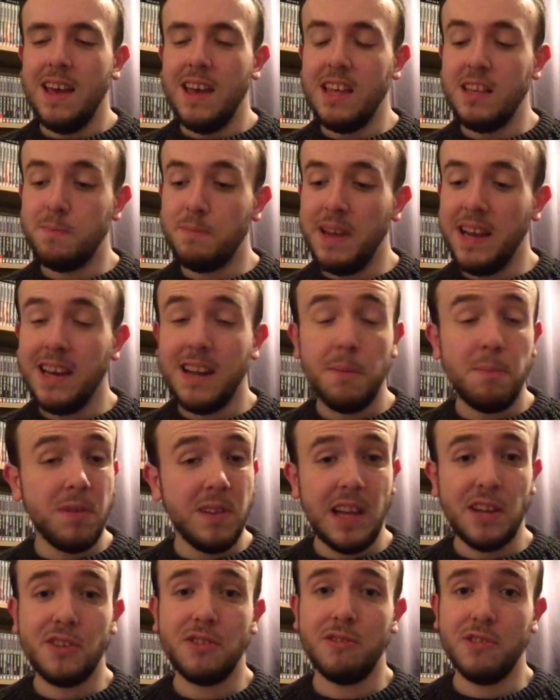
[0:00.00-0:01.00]
It's been a
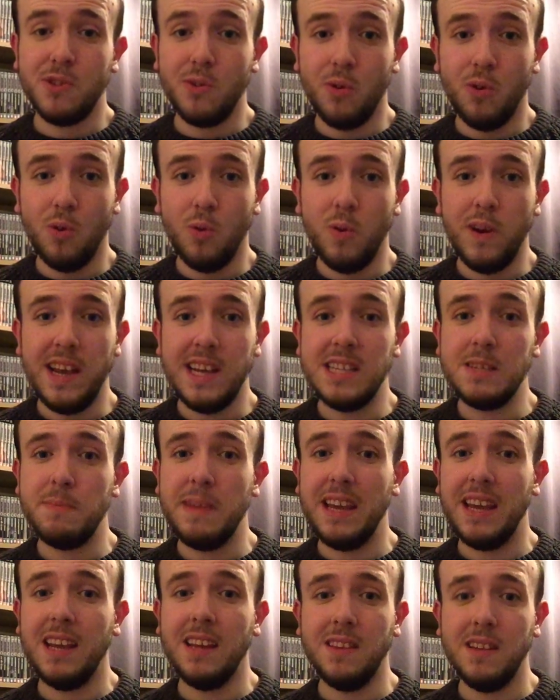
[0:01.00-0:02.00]
pleasure as always
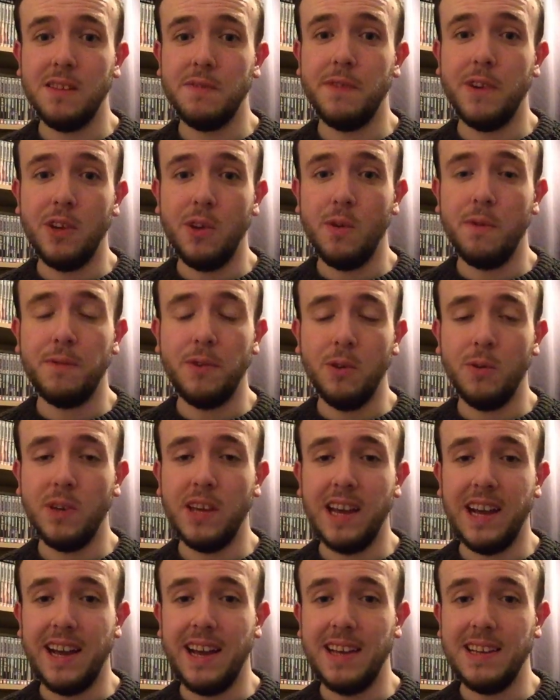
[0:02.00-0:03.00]
making this video for you
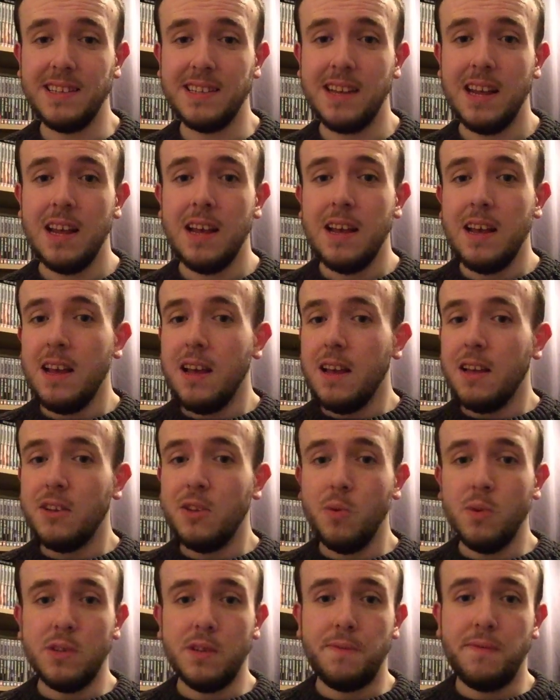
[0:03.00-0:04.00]
guys.
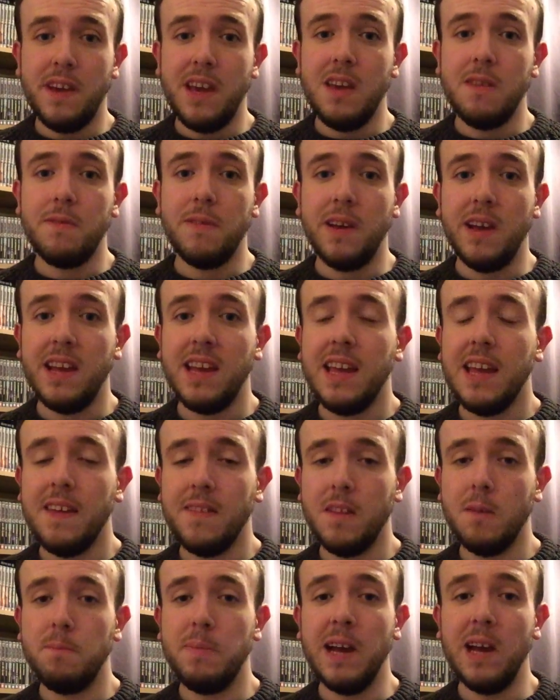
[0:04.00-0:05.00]
Do us a favour,
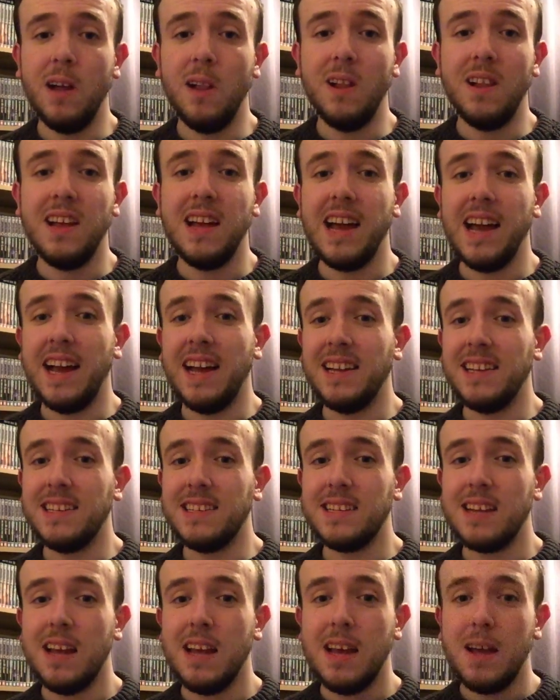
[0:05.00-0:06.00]
hit the bell
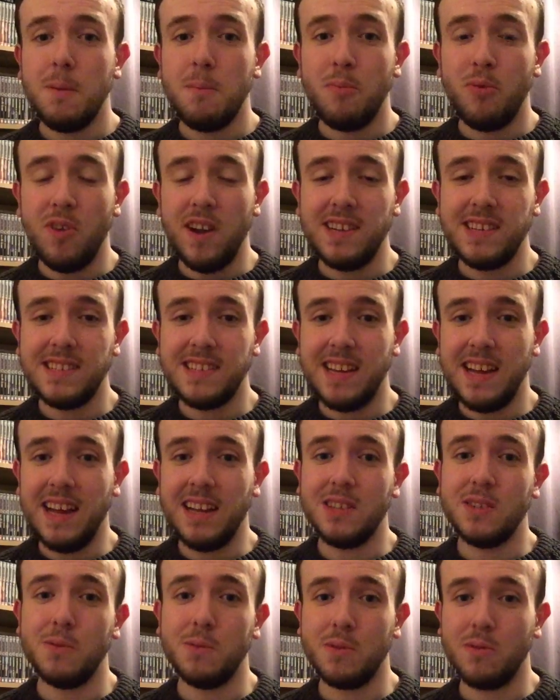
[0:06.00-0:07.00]
and press
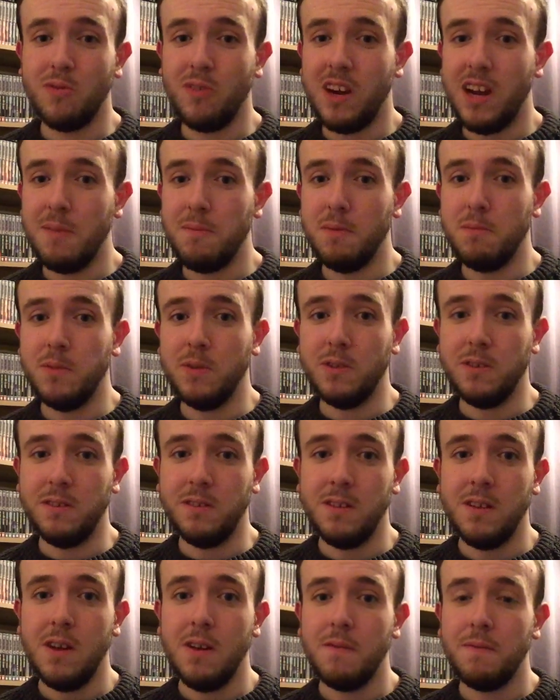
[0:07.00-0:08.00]
that subscribe
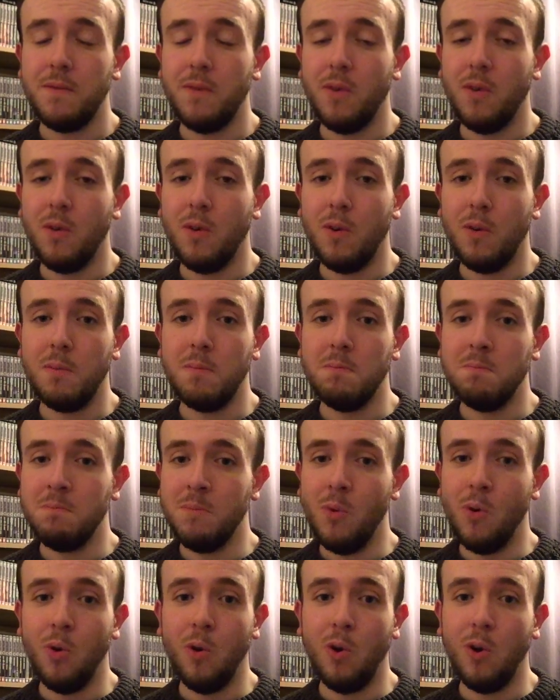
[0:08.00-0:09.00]
button for
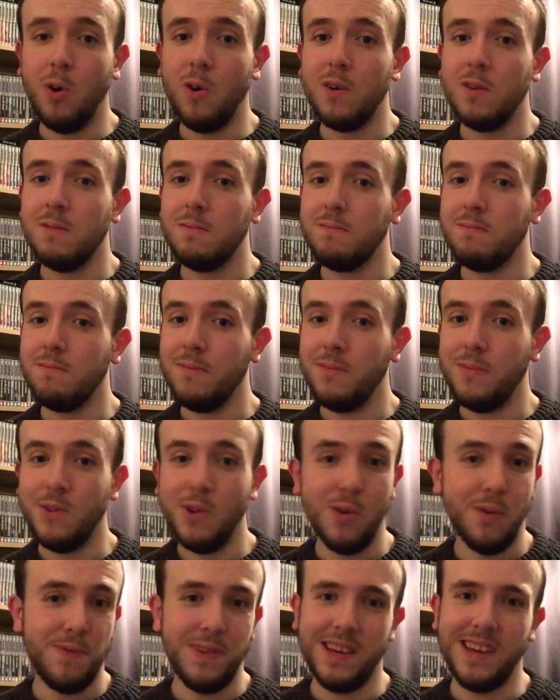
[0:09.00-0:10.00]
more
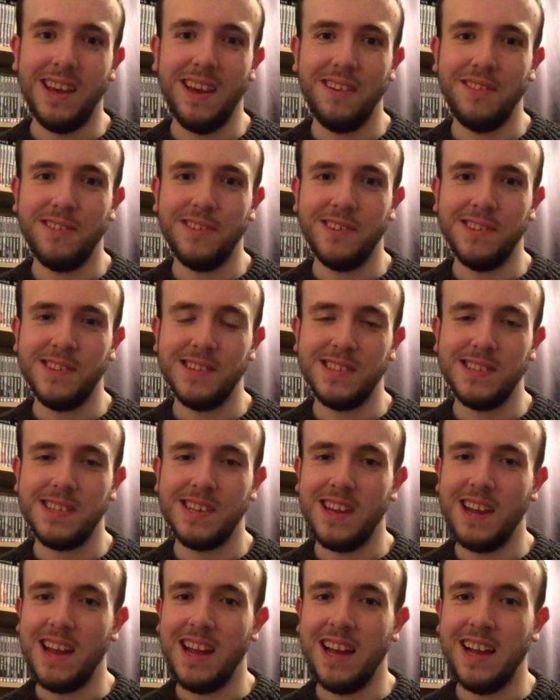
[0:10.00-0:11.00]

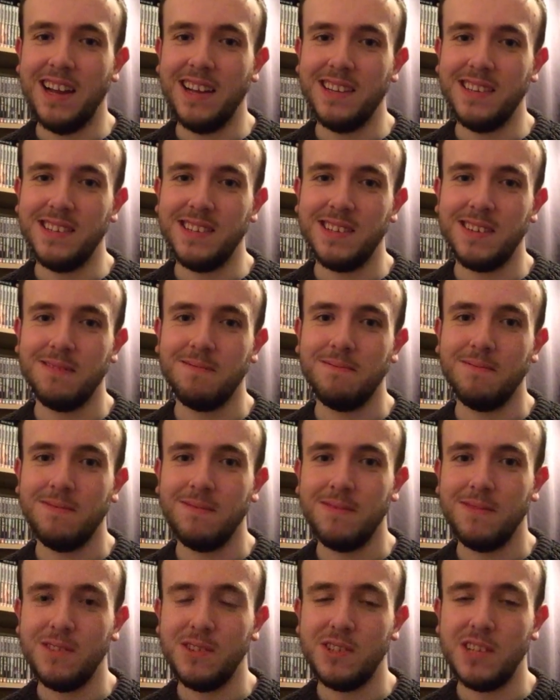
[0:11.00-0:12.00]
notifications, and
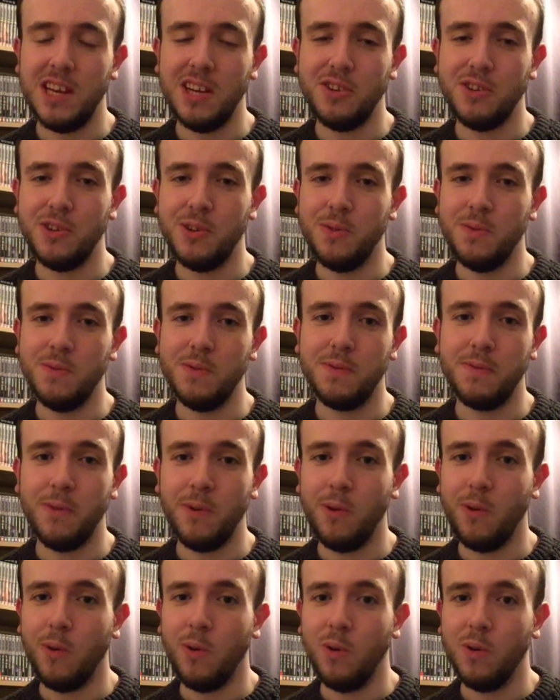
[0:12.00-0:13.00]
stay tuned
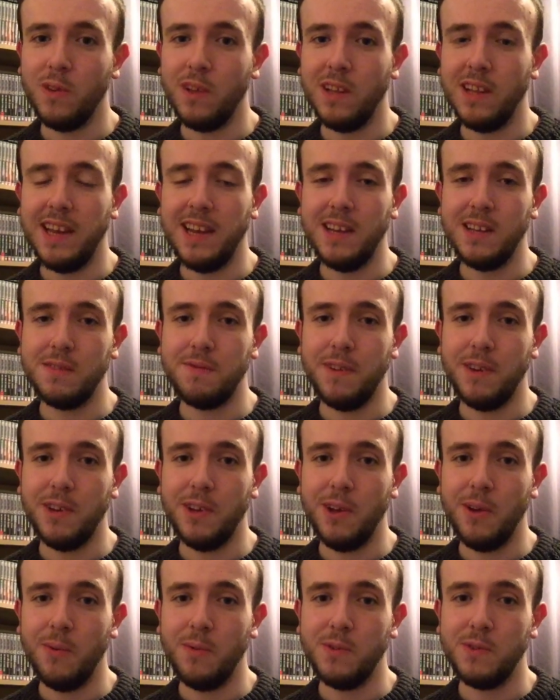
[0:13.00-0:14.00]
for all the latest
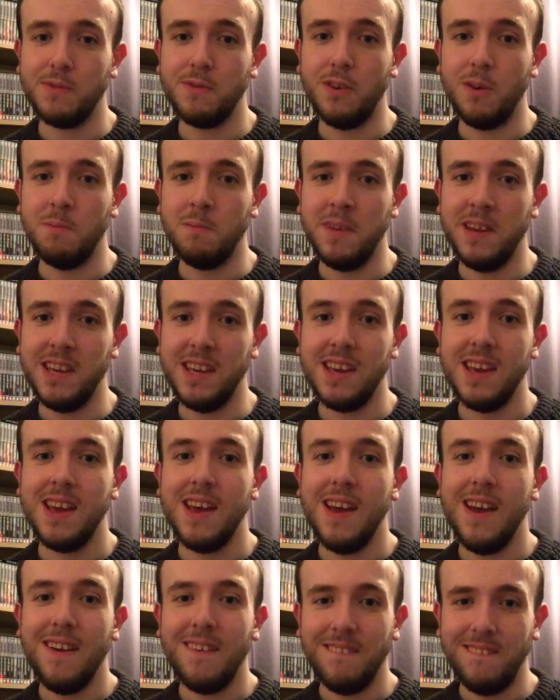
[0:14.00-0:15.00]
videos from me
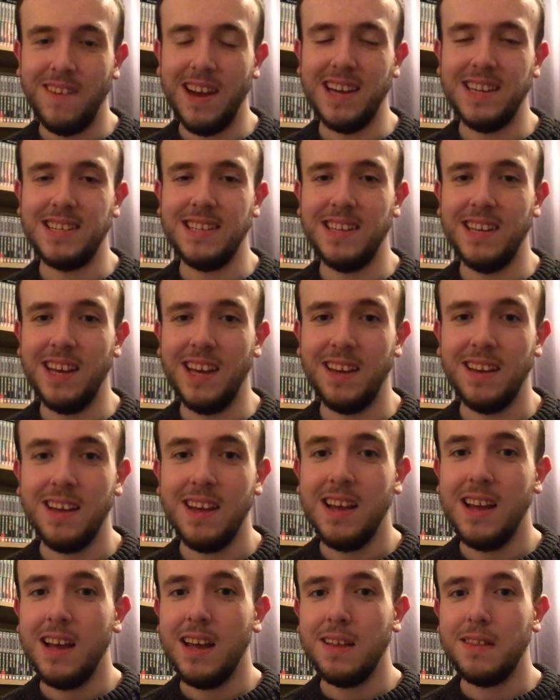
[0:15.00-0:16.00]
right here.
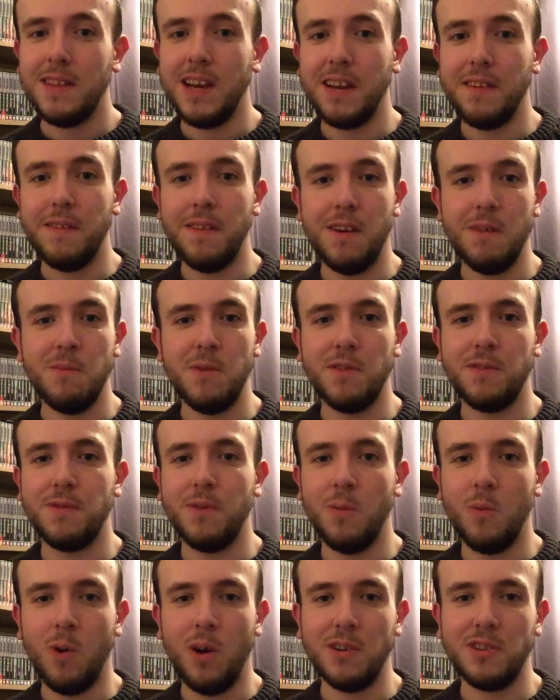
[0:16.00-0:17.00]
Thank you very much
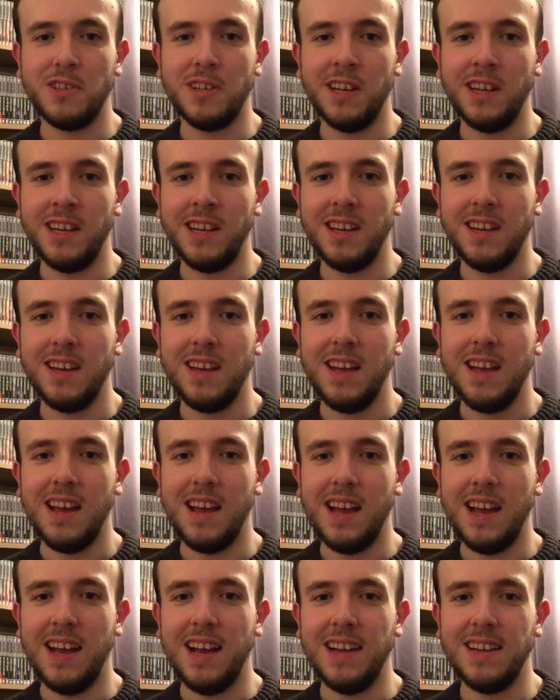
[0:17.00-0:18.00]
for watching,
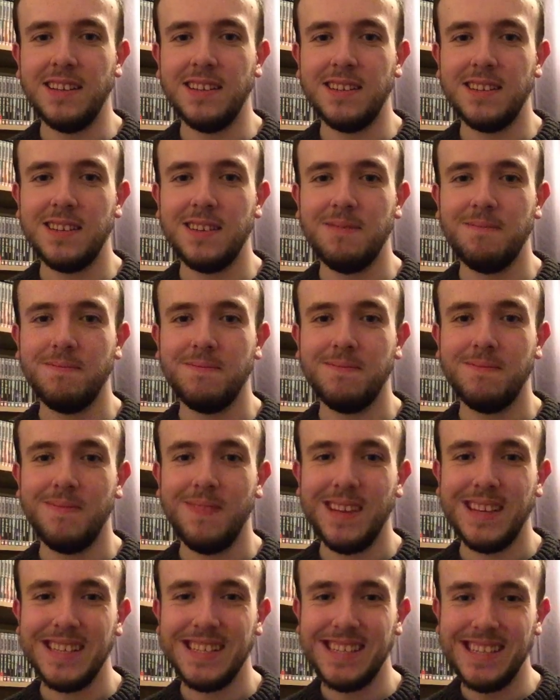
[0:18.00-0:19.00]
and
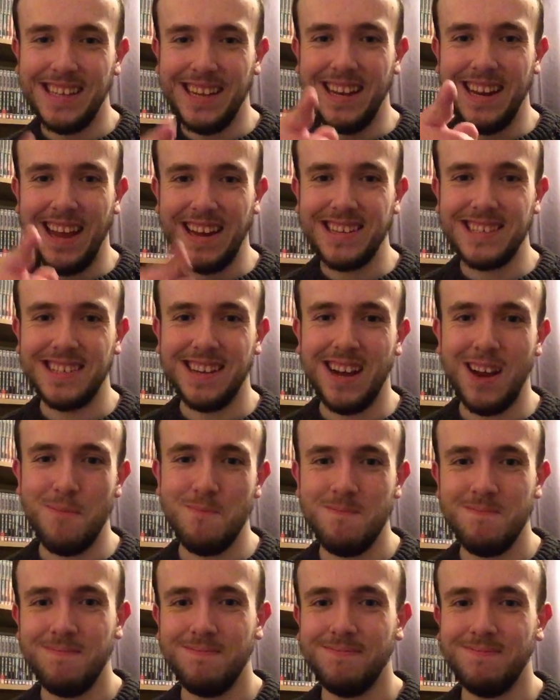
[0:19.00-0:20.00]
see you next
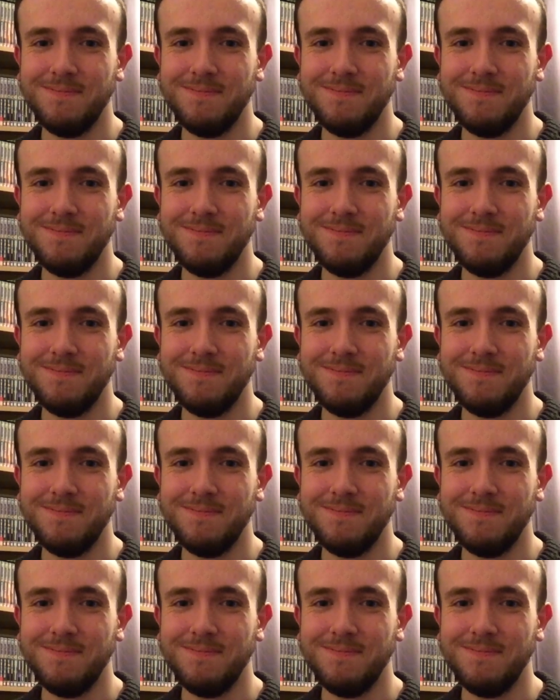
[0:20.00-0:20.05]
time.